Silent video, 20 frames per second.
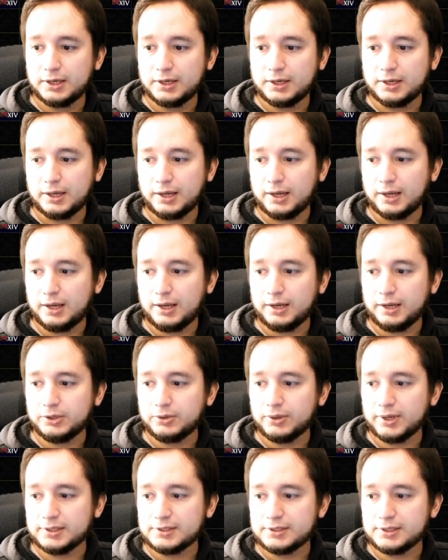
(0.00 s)

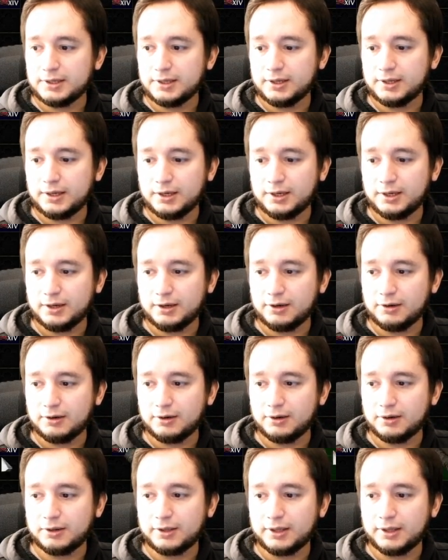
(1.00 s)
you can see
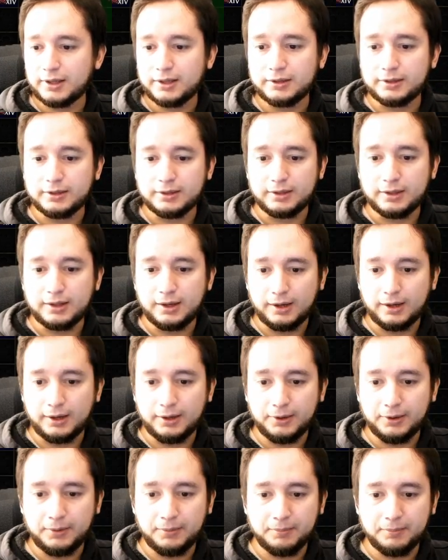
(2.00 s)
here that
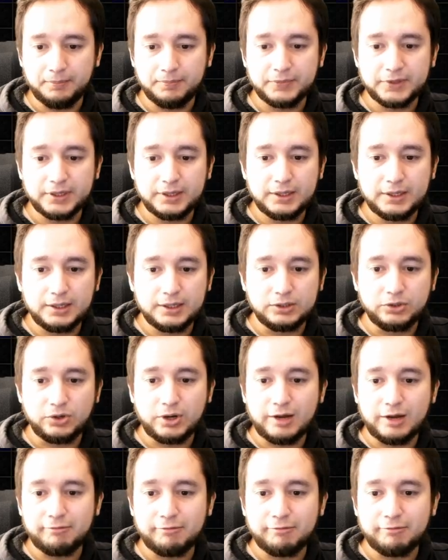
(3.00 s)
you have the